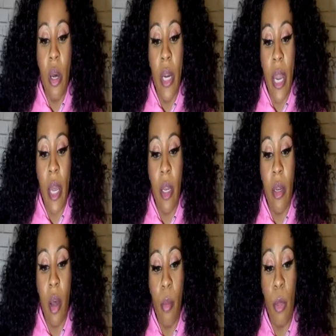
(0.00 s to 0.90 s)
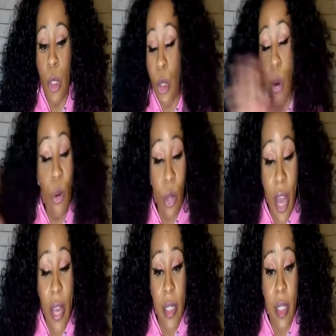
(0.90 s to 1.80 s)
and um, it was a total
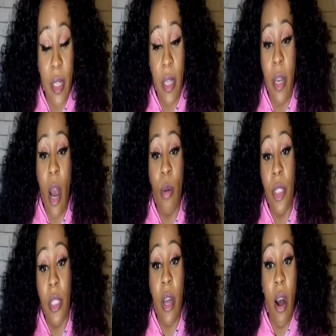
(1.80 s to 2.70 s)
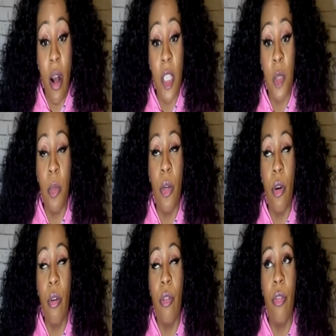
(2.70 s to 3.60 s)
accident. I was in the
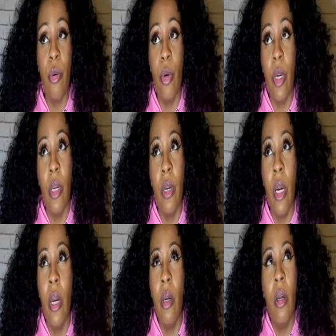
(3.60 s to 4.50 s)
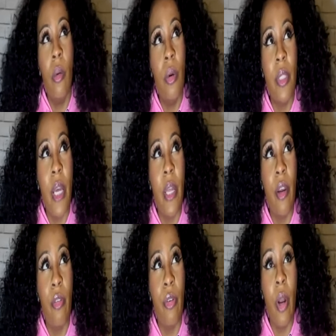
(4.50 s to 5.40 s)
hospital for what was I
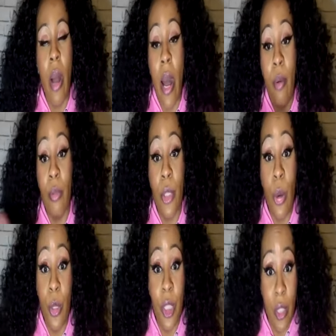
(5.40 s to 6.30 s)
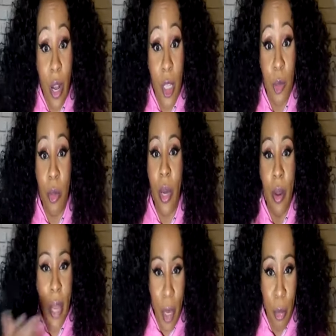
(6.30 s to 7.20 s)
there for? I was always in the hospital.
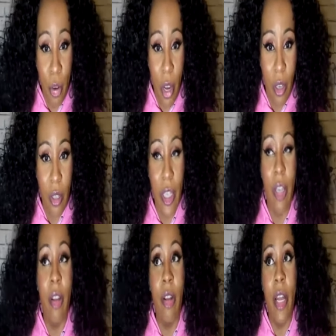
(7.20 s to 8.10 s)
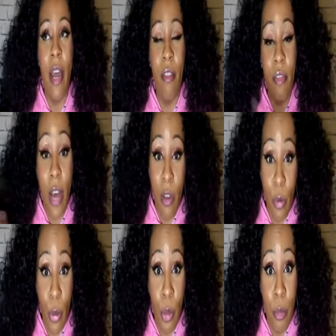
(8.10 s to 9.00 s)
I am chronically ill. I have five
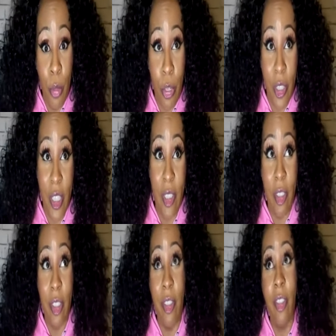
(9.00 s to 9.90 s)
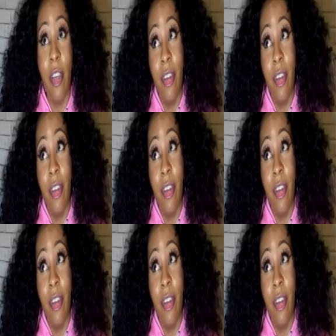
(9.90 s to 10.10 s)
autoimmune diseases.